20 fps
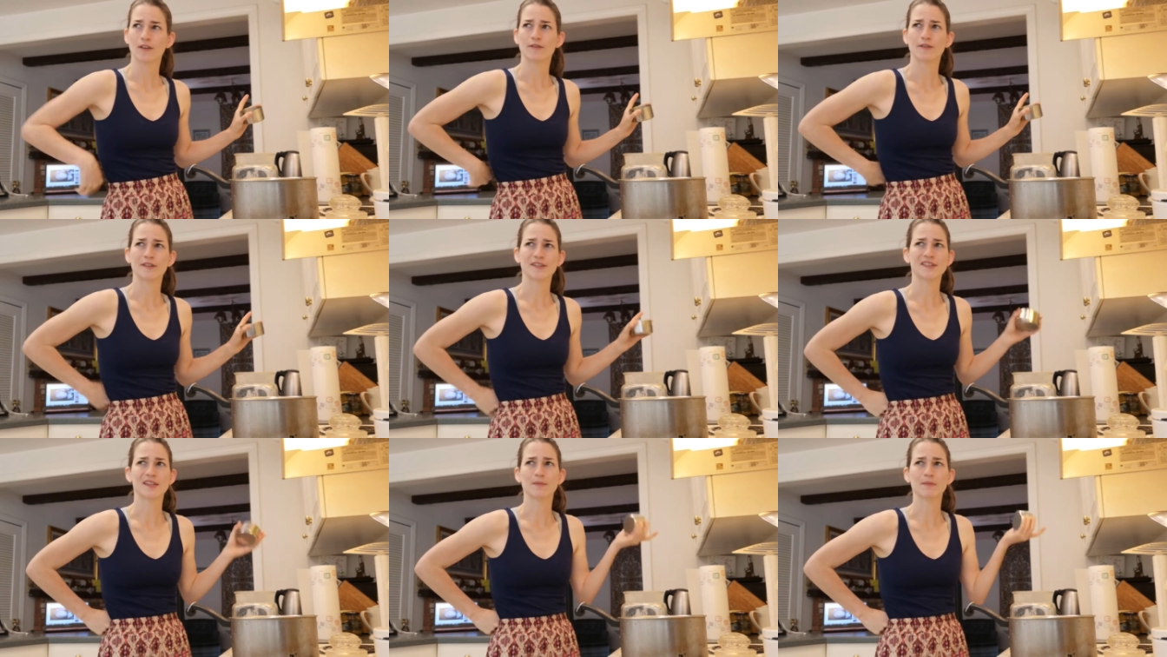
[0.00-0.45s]

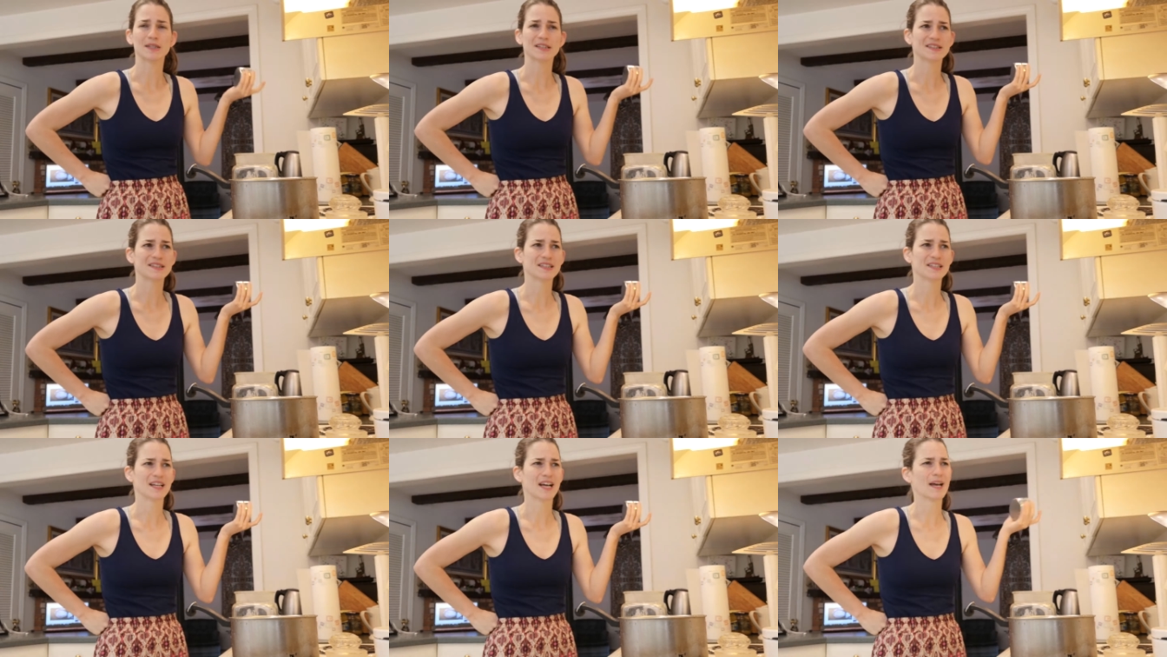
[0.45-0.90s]
For some
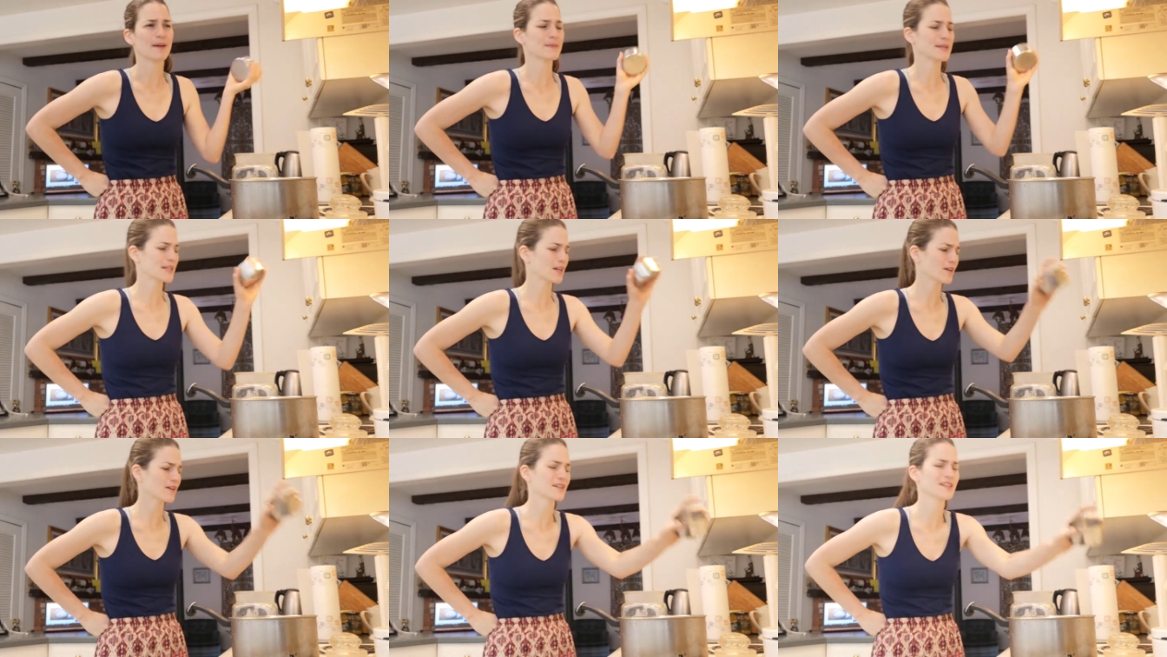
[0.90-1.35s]
reason, I
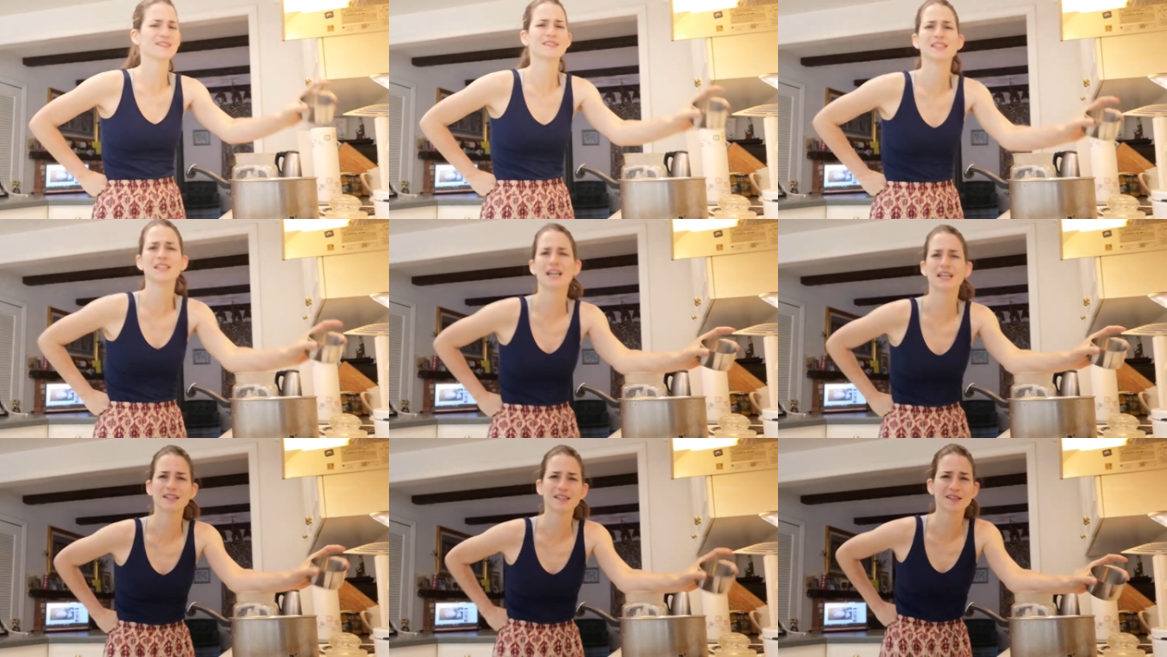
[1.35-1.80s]
mean,
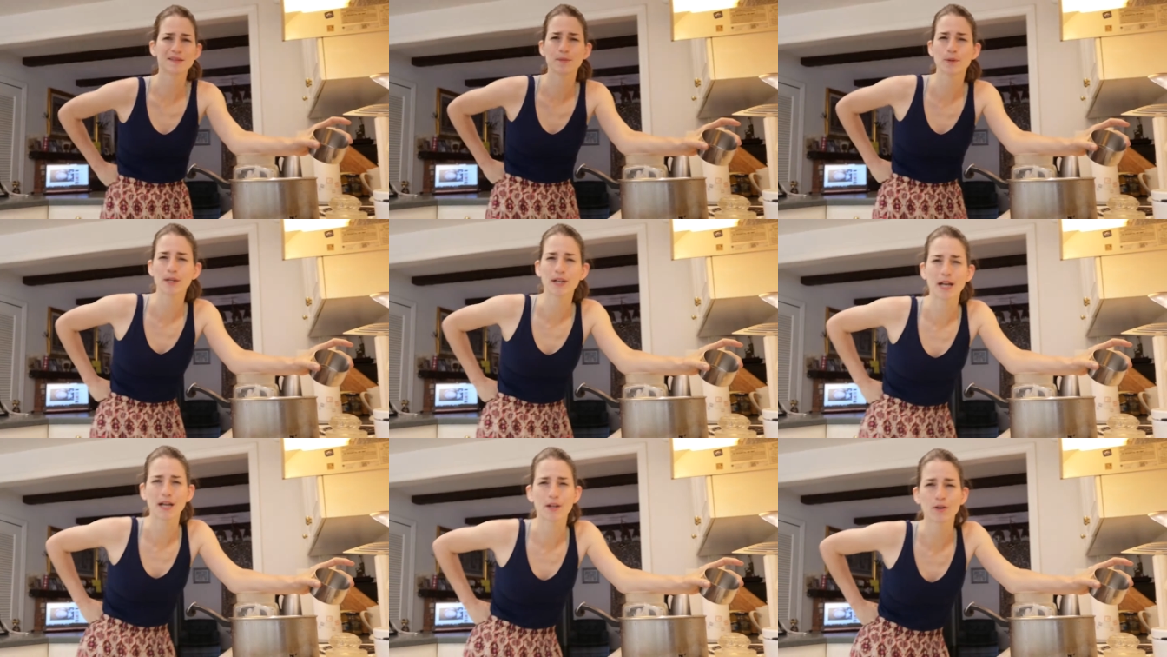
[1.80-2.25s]
honestly, at this
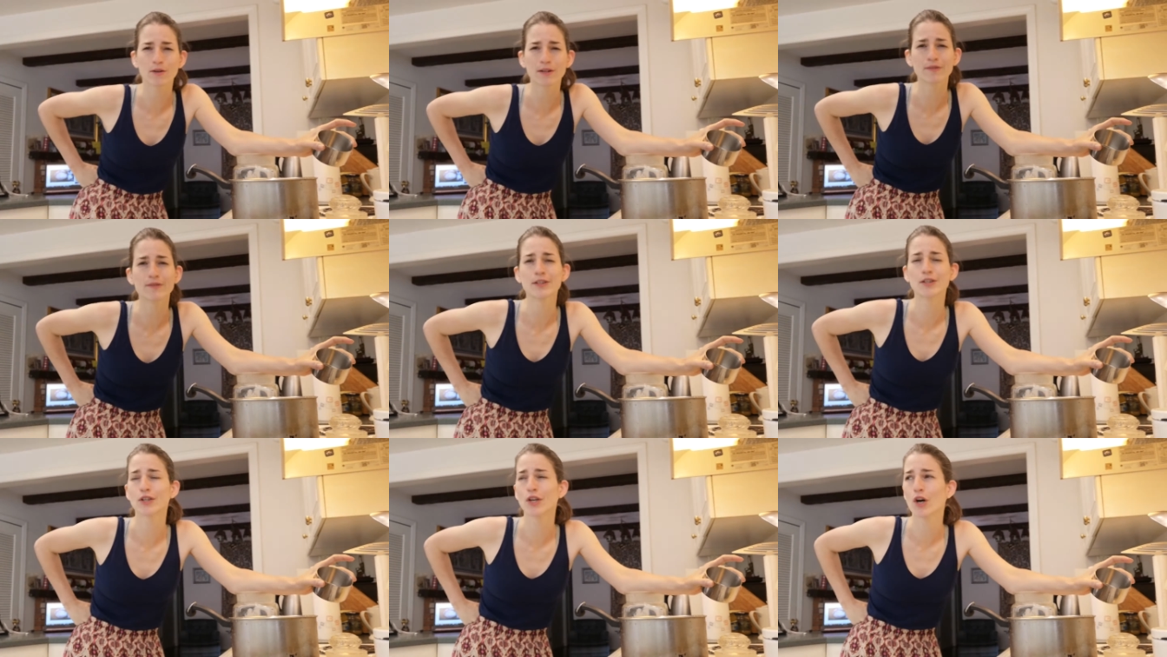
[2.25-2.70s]
point, I don't
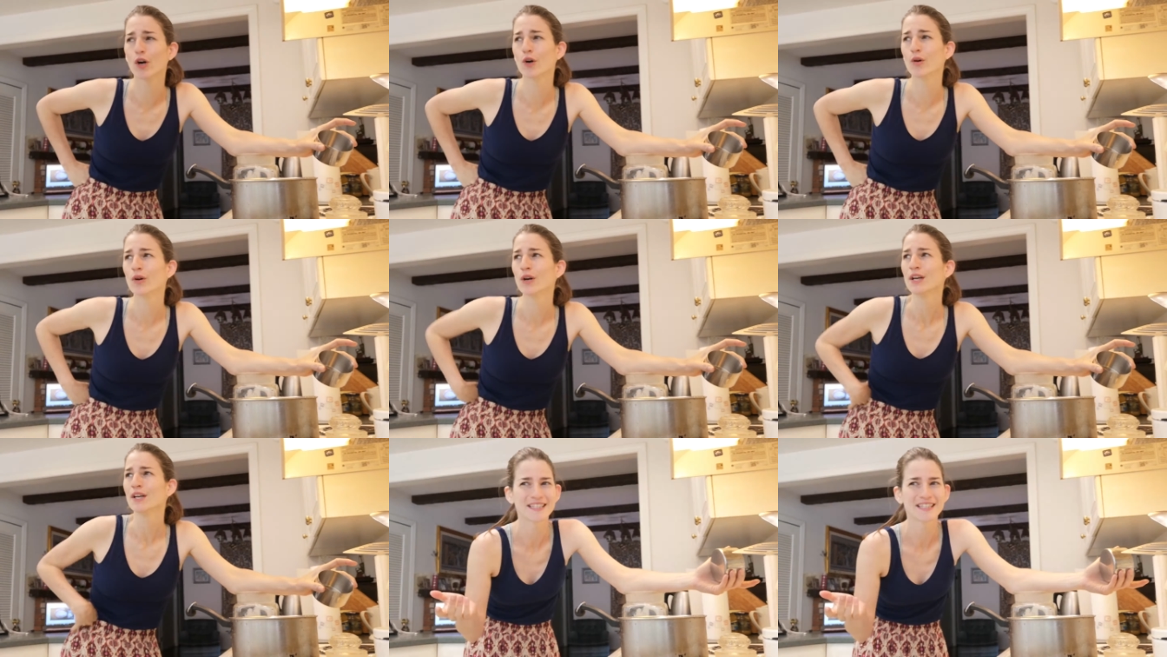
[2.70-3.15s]
even know.